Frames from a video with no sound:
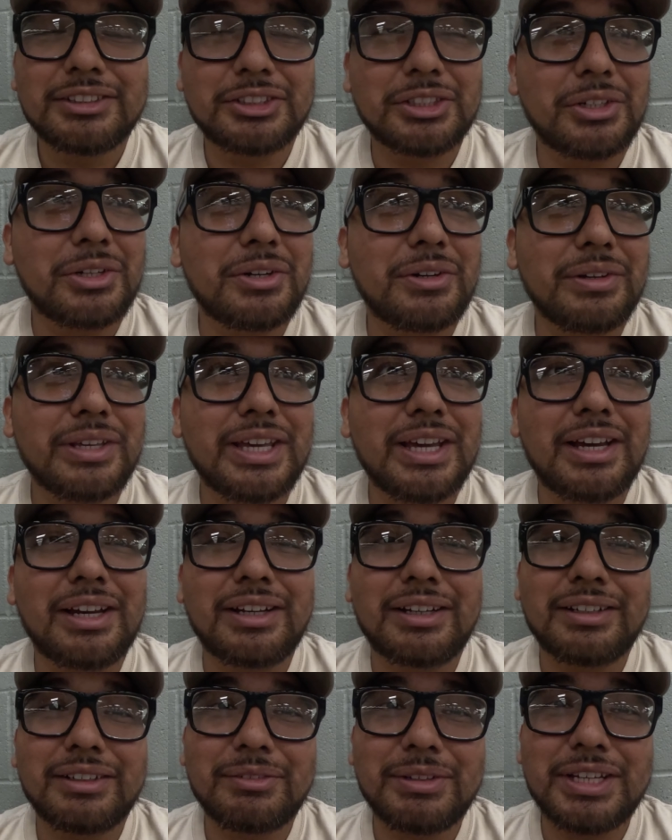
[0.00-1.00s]
So
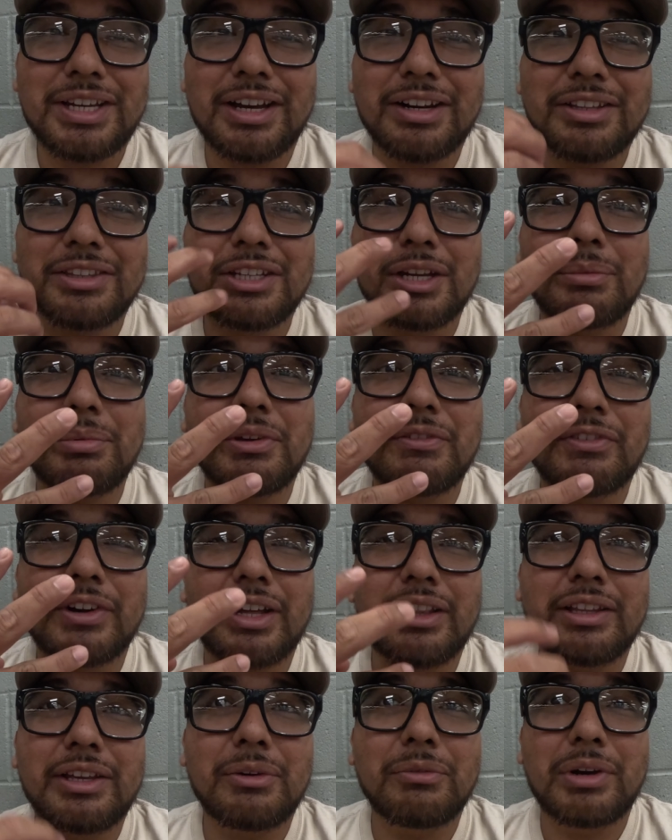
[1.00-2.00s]
yeah, we got a W
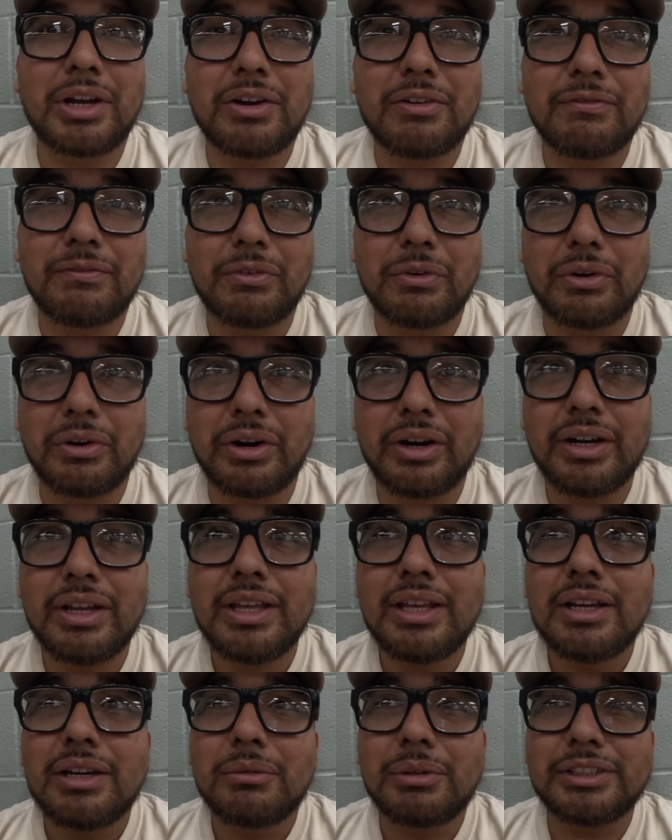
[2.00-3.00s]
finally in round four.
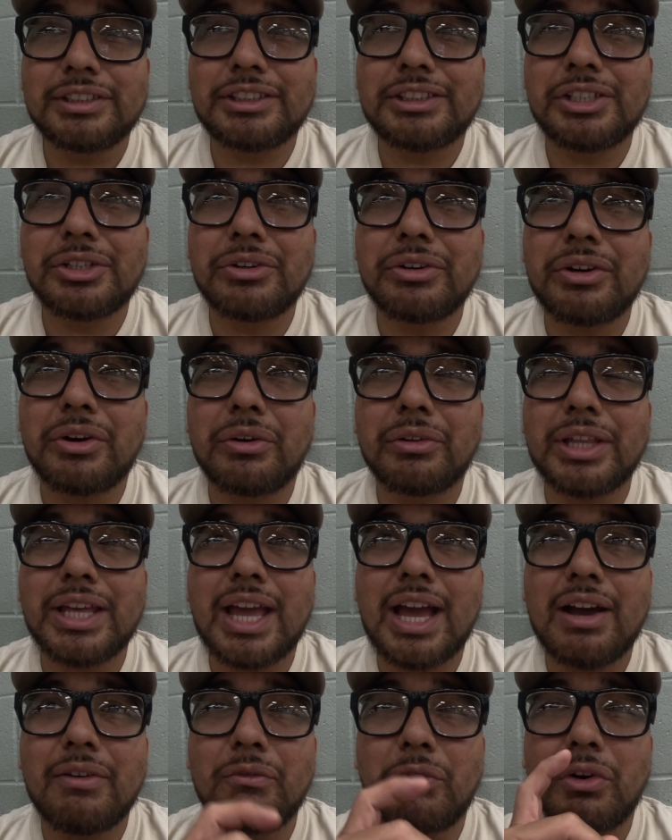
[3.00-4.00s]
We still only
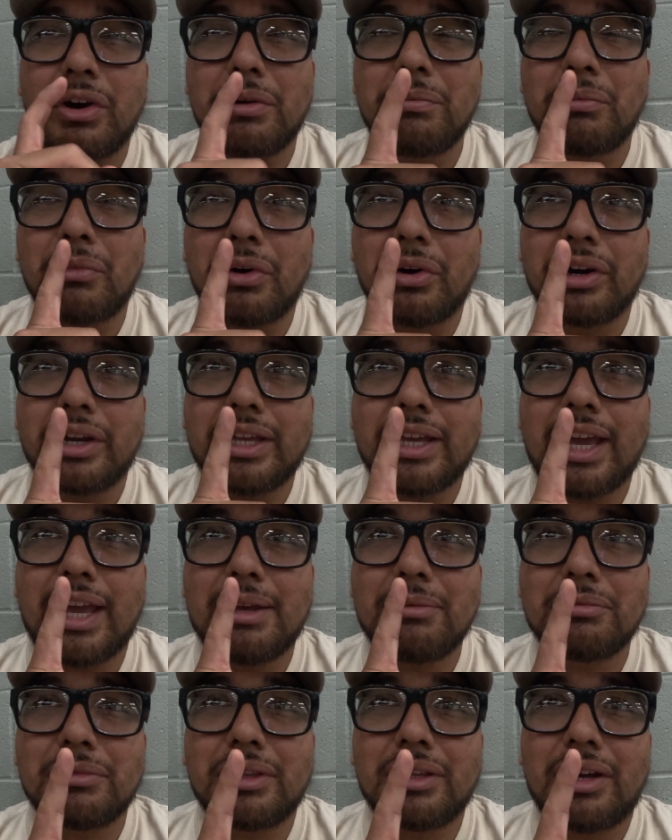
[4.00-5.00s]
have one more
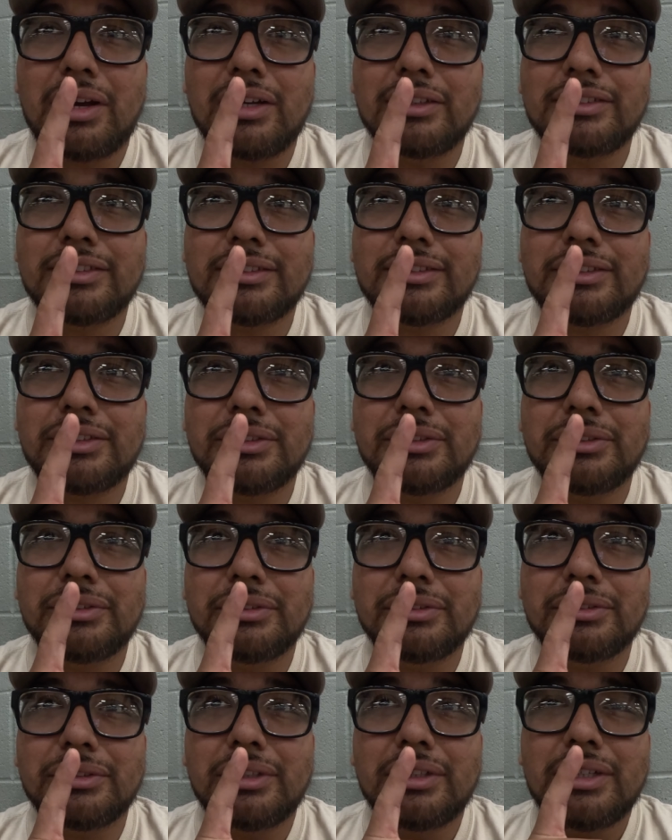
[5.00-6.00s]
game loss
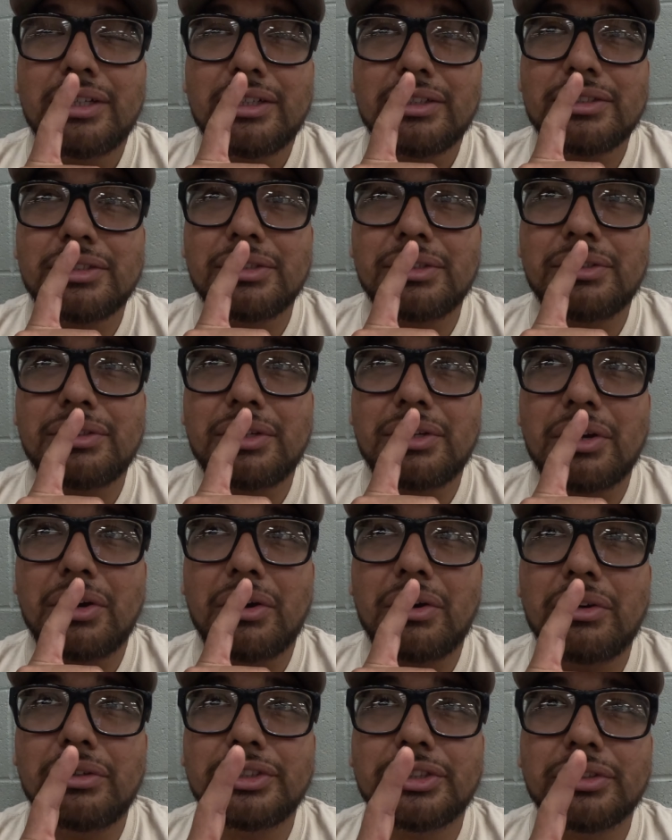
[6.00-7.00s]
to
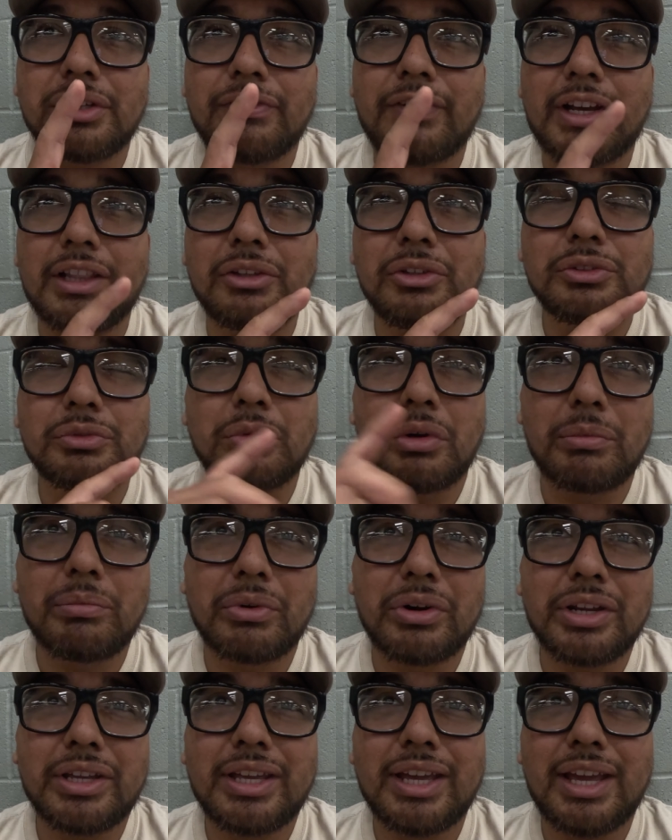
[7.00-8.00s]
go, so if I lose one
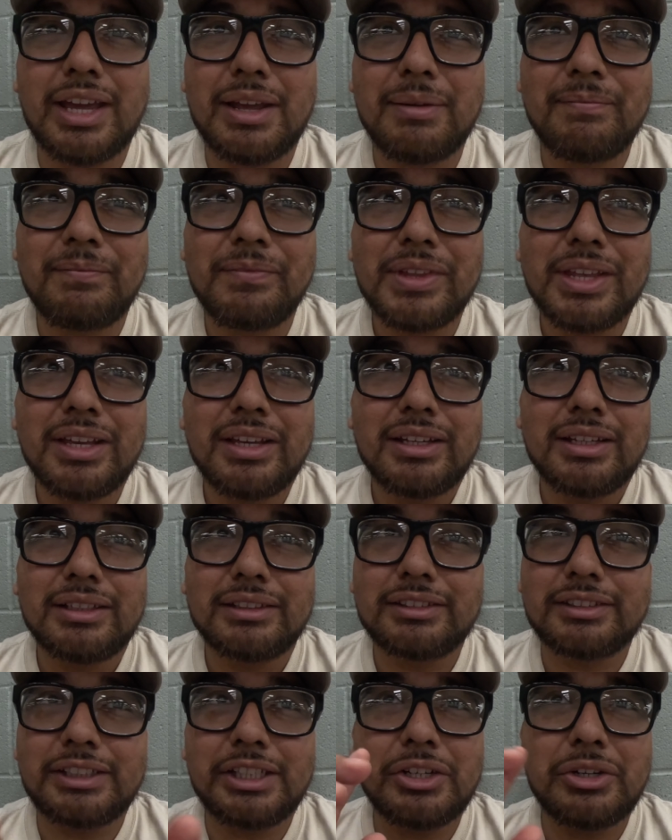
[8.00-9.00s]
more game,
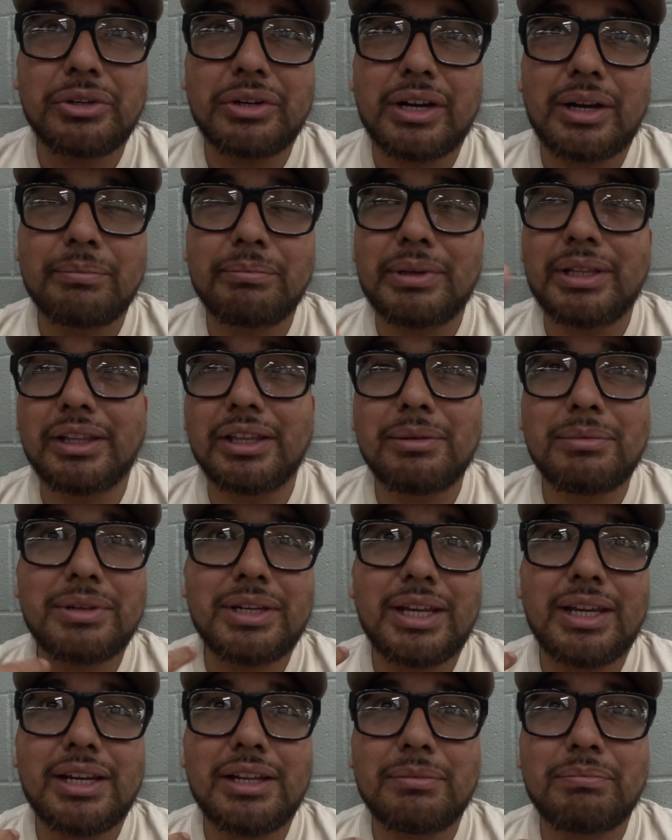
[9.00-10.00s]
still I'm
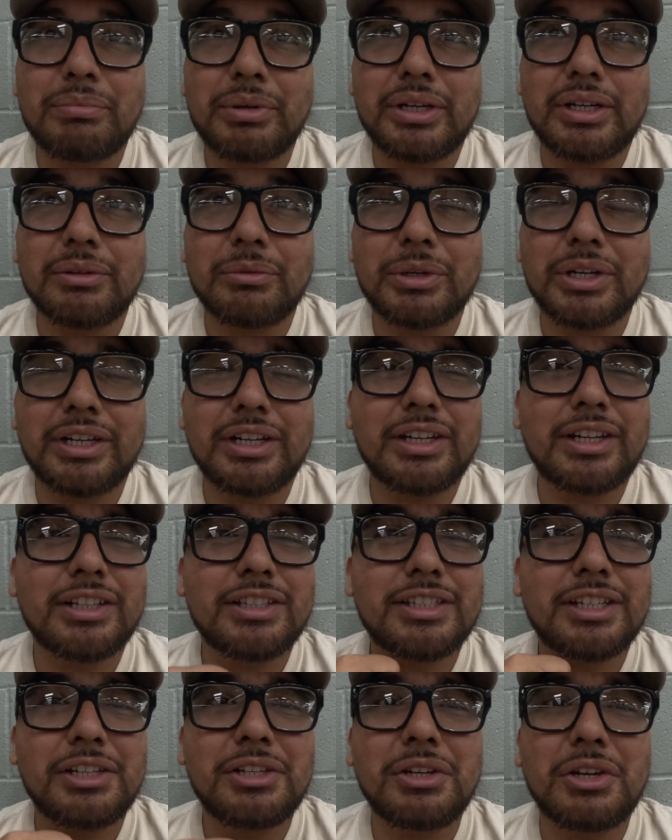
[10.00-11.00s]
eliminated, but we're gonna
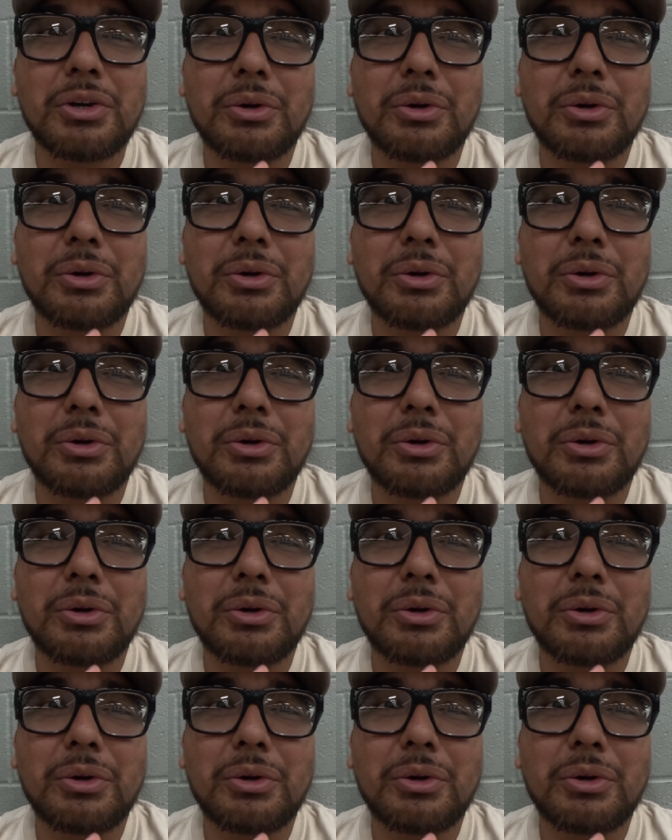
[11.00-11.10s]
continue